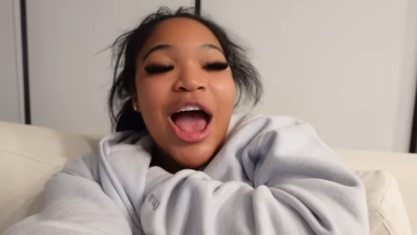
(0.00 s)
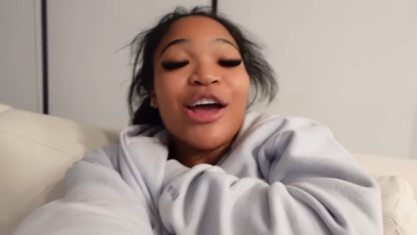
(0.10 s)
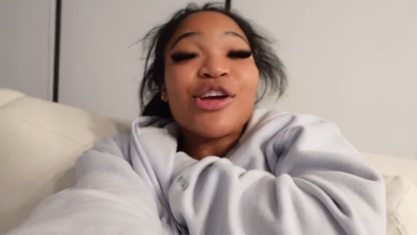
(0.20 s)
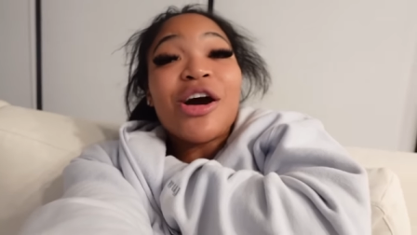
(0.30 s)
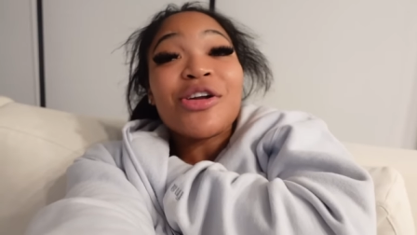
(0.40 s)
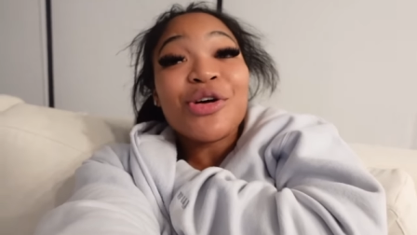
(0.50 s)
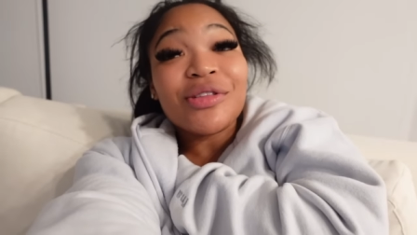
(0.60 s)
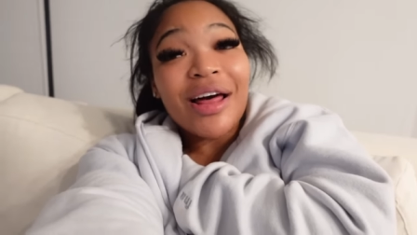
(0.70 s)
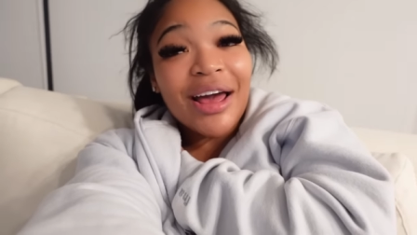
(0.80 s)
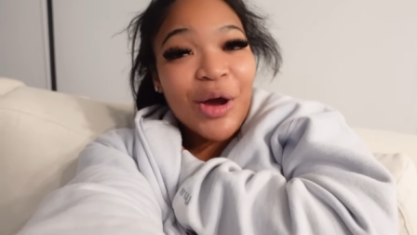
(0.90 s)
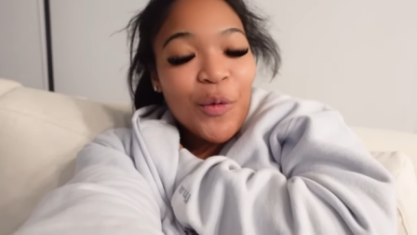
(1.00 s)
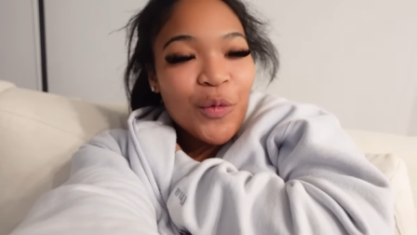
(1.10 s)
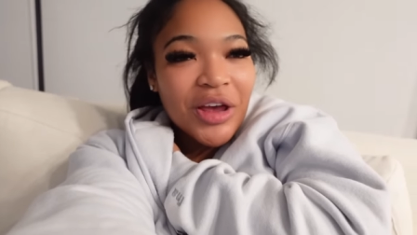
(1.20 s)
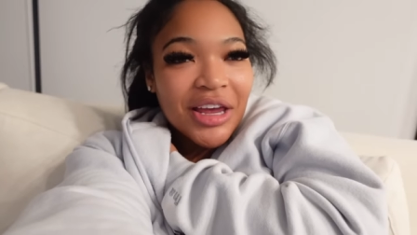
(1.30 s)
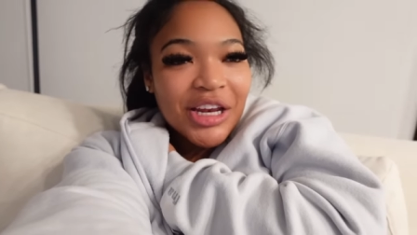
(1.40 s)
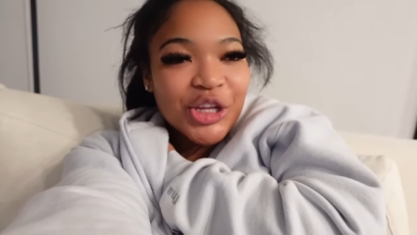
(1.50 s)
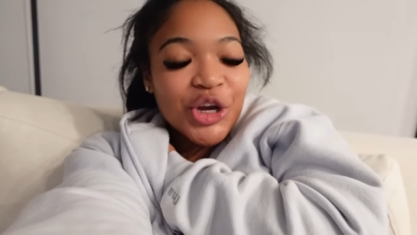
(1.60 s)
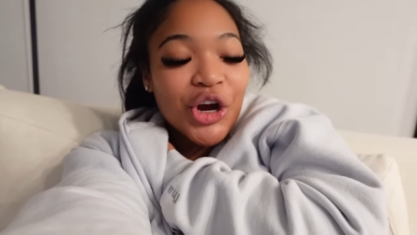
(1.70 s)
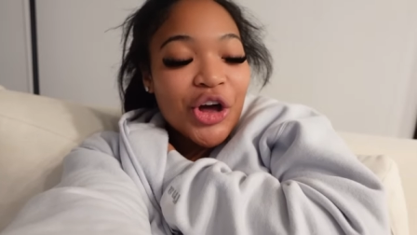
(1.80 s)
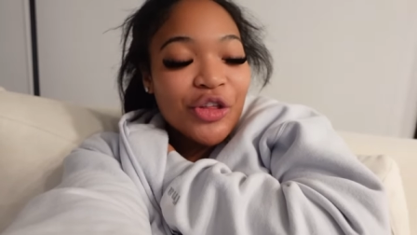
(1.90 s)
And y'all know, like, when
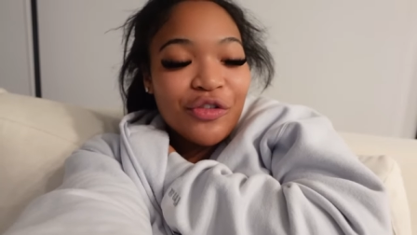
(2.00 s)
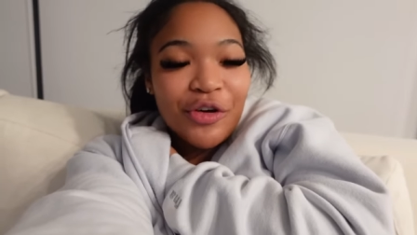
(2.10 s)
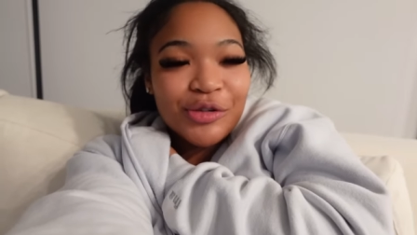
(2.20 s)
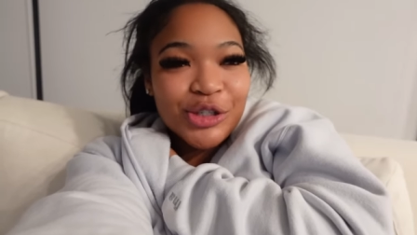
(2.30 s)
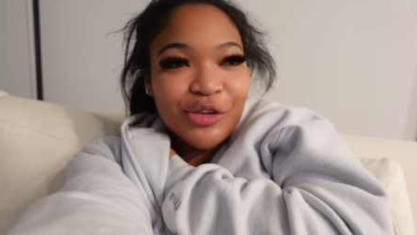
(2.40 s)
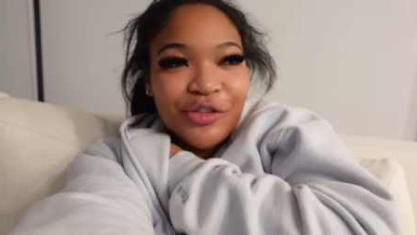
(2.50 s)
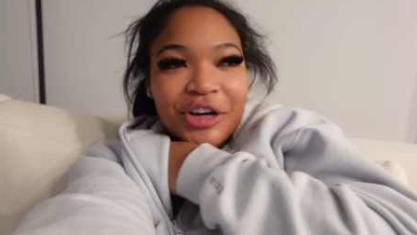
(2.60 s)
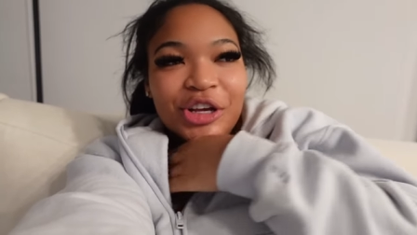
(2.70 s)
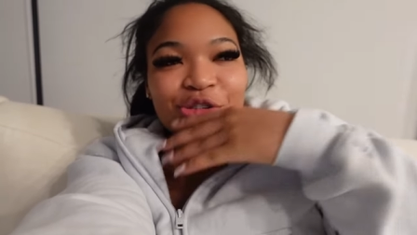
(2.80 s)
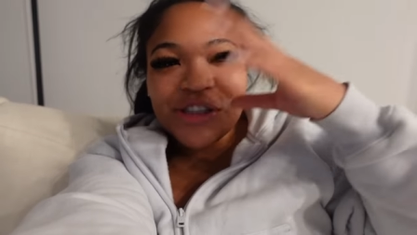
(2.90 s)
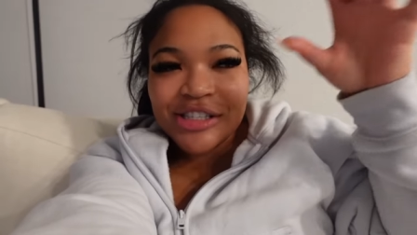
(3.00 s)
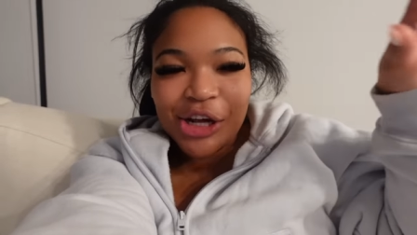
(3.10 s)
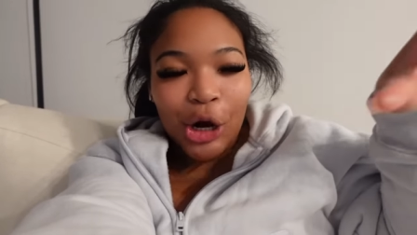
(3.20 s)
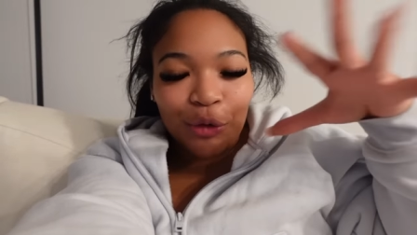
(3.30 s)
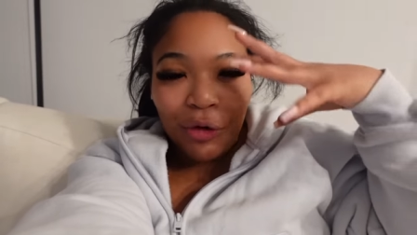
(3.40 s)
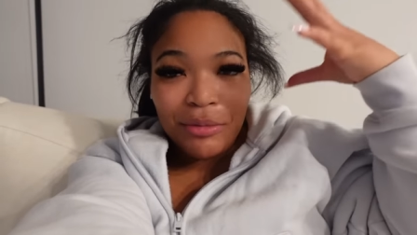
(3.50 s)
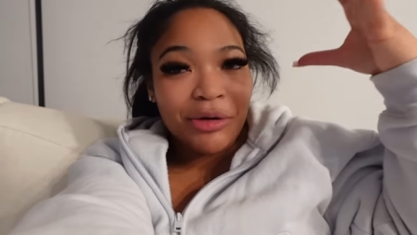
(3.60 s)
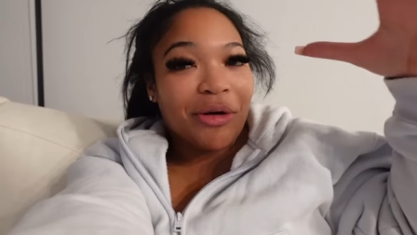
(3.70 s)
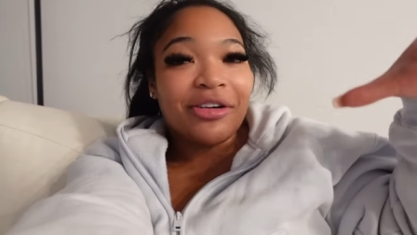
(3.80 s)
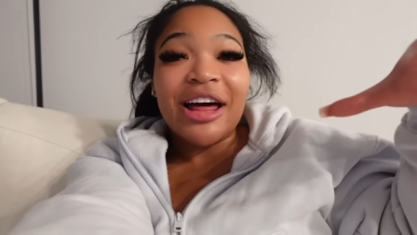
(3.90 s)
you're on the phone with your friend, you just start
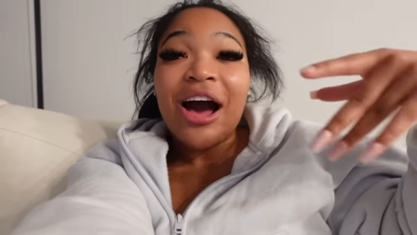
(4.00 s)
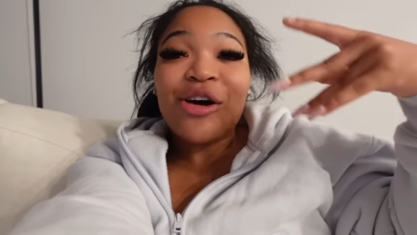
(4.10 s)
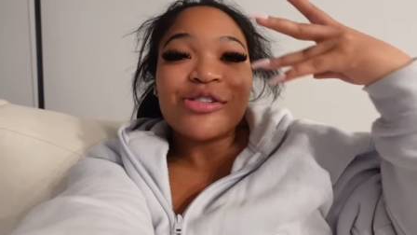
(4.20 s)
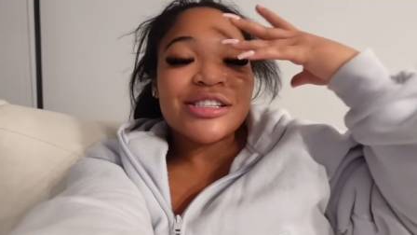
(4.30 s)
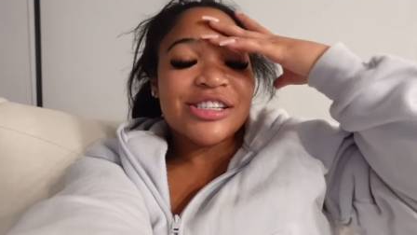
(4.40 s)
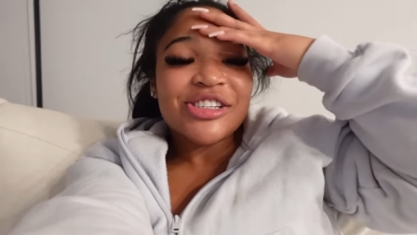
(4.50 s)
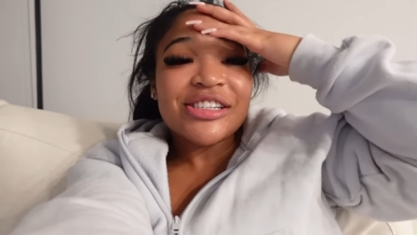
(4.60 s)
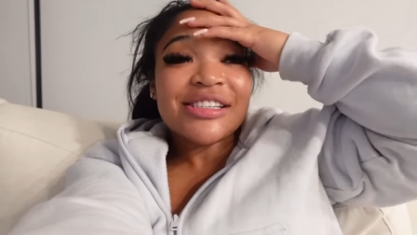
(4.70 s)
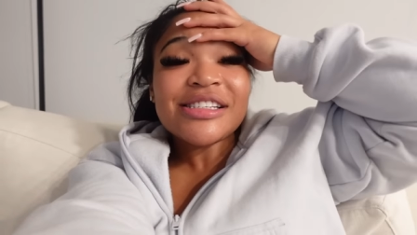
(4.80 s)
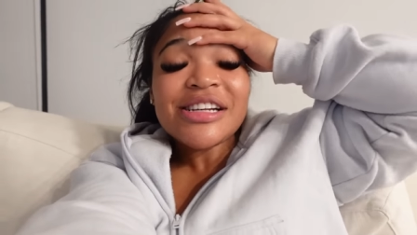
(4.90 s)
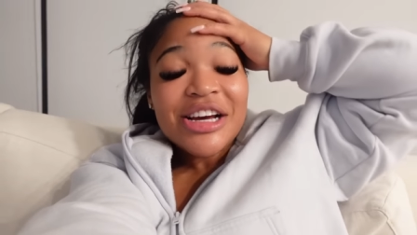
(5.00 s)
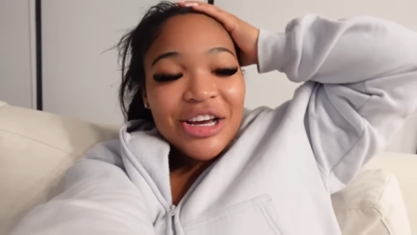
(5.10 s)
roaming around the house and just,